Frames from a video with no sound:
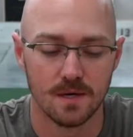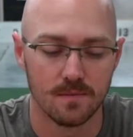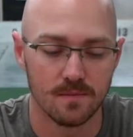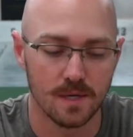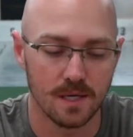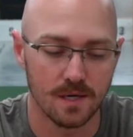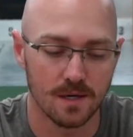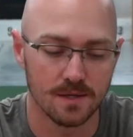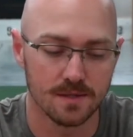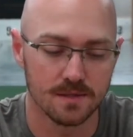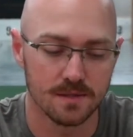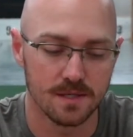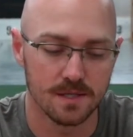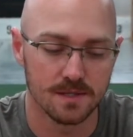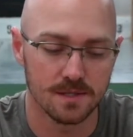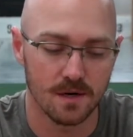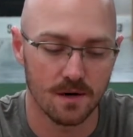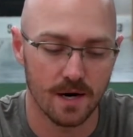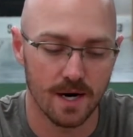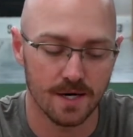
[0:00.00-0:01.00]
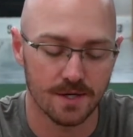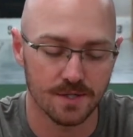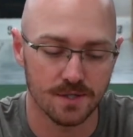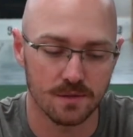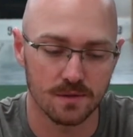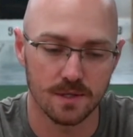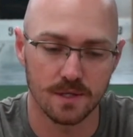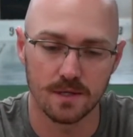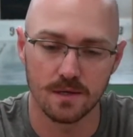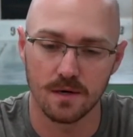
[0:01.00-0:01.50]
because these are
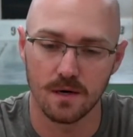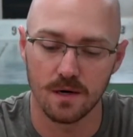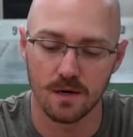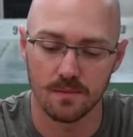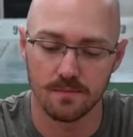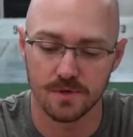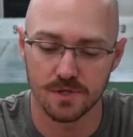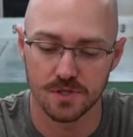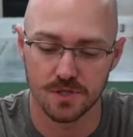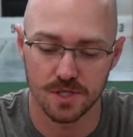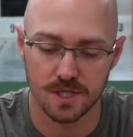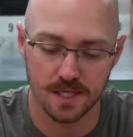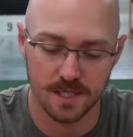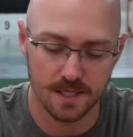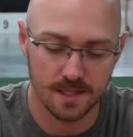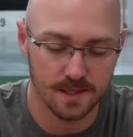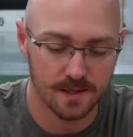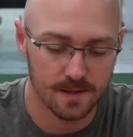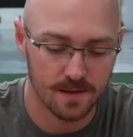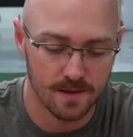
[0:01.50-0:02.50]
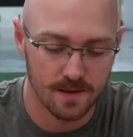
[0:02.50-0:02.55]
actually machined,